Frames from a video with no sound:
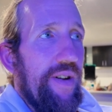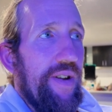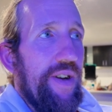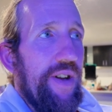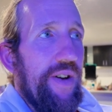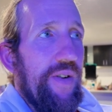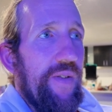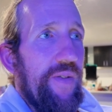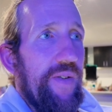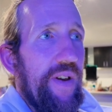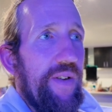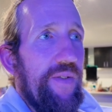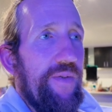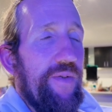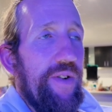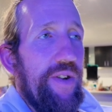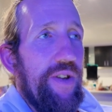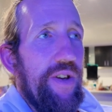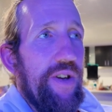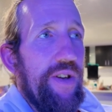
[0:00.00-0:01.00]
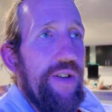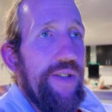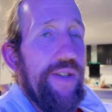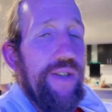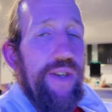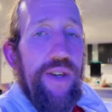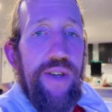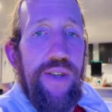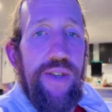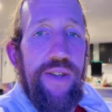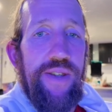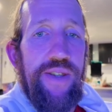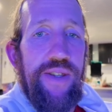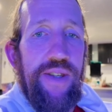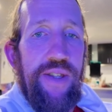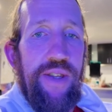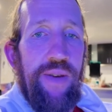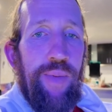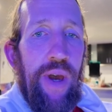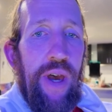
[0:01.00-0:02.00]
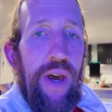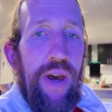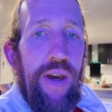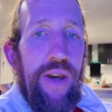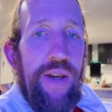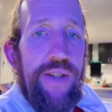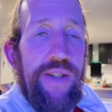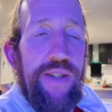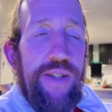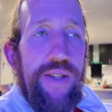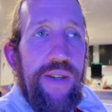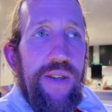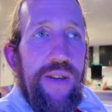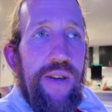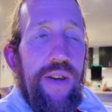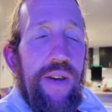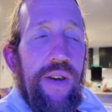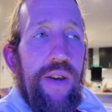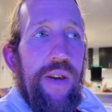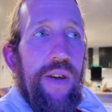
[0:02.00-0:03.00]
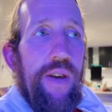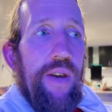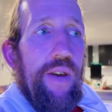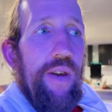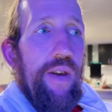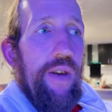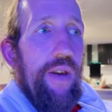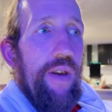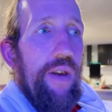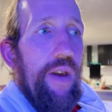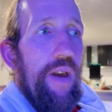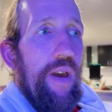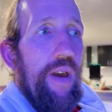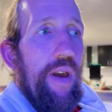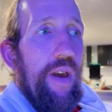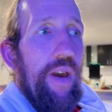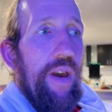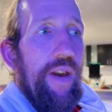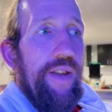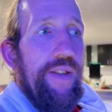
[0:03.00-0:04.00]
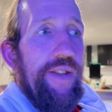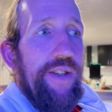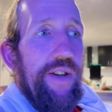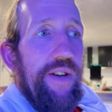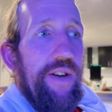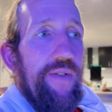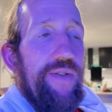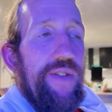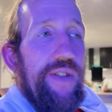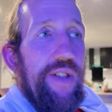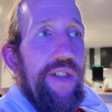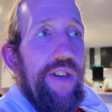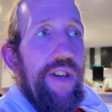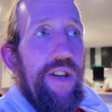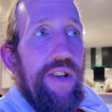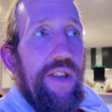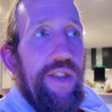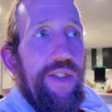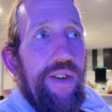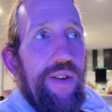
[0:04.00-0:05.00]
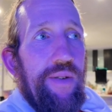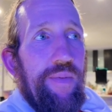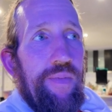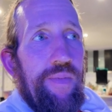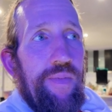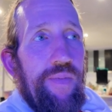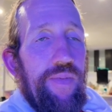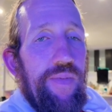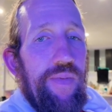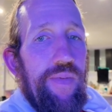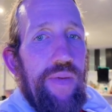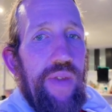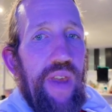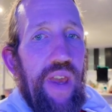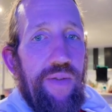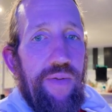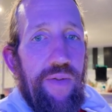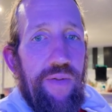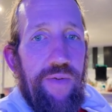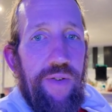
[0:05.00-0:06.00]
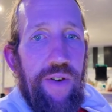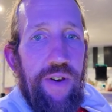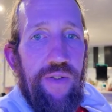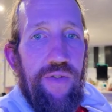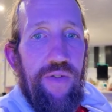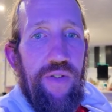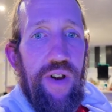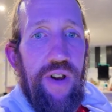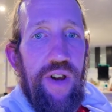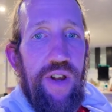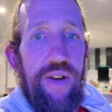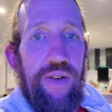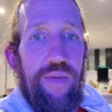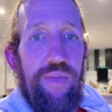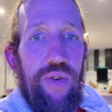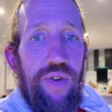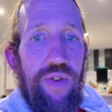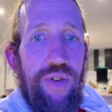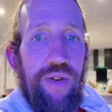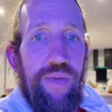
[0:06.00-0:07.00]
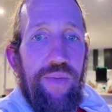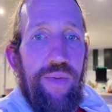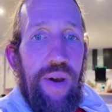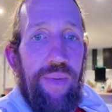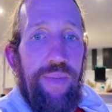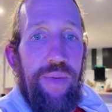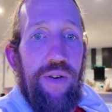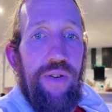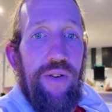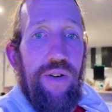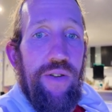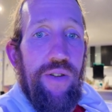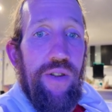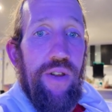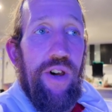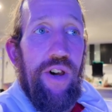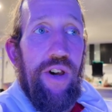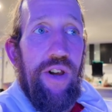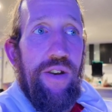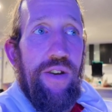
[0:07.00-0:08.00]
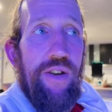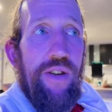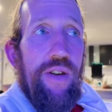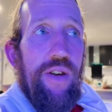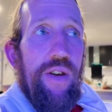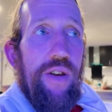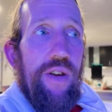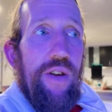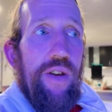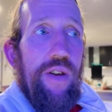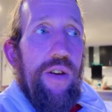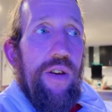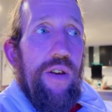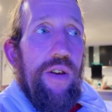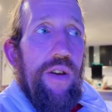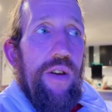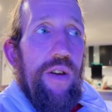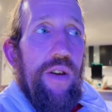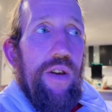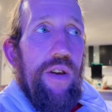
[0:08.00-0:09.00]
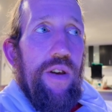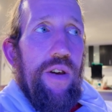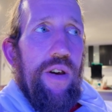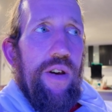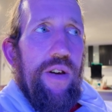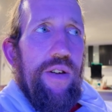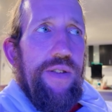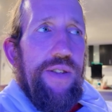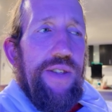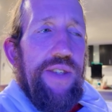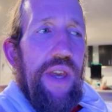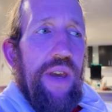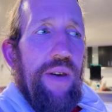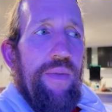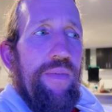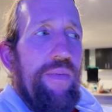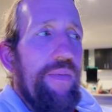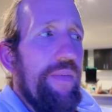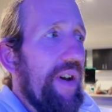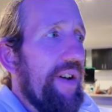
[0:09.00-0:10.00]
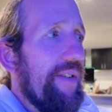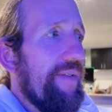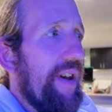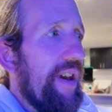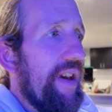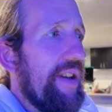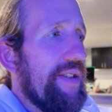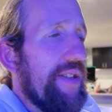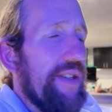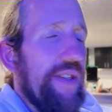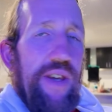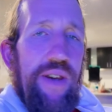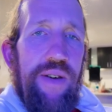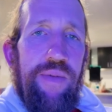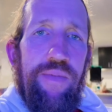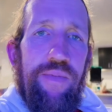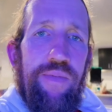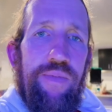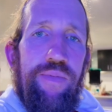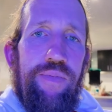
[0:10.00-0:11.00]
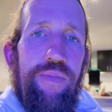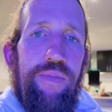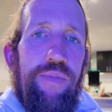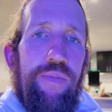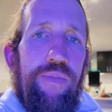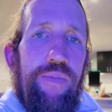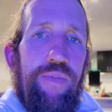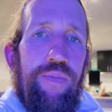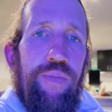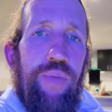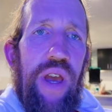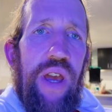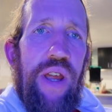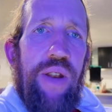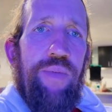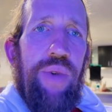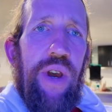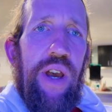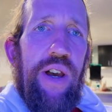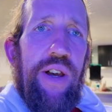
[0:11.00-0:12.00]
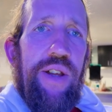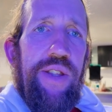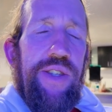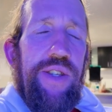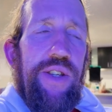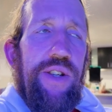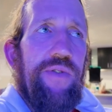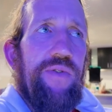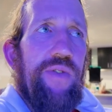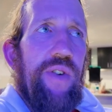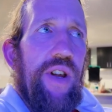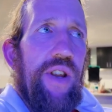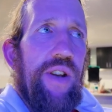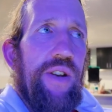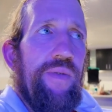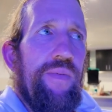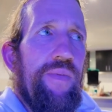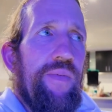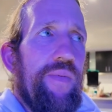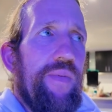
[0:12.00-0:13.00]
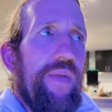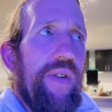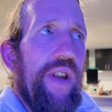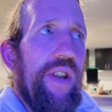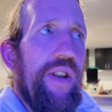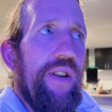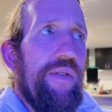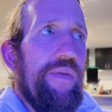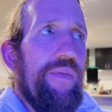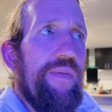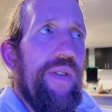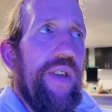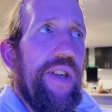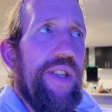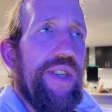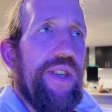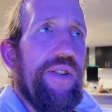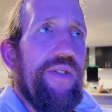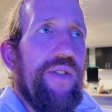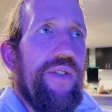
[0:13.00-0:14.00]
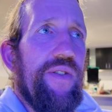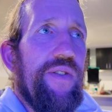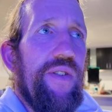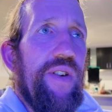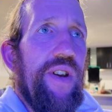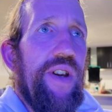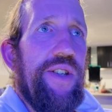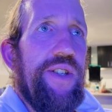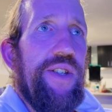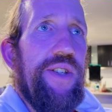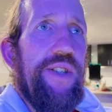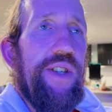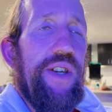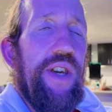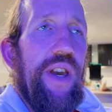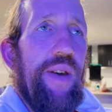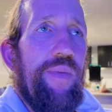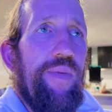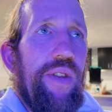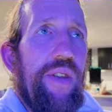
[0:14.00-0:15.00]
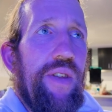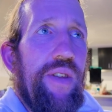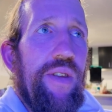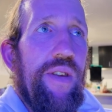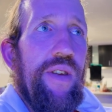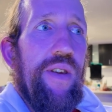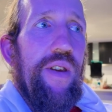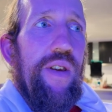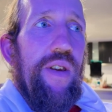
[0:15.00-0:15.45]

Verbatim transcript: I know I've had videos like this in the past and I've deleted them. I haven't felt right putting them up online. Some, I've had some bad parts in a run and that's granted to happen.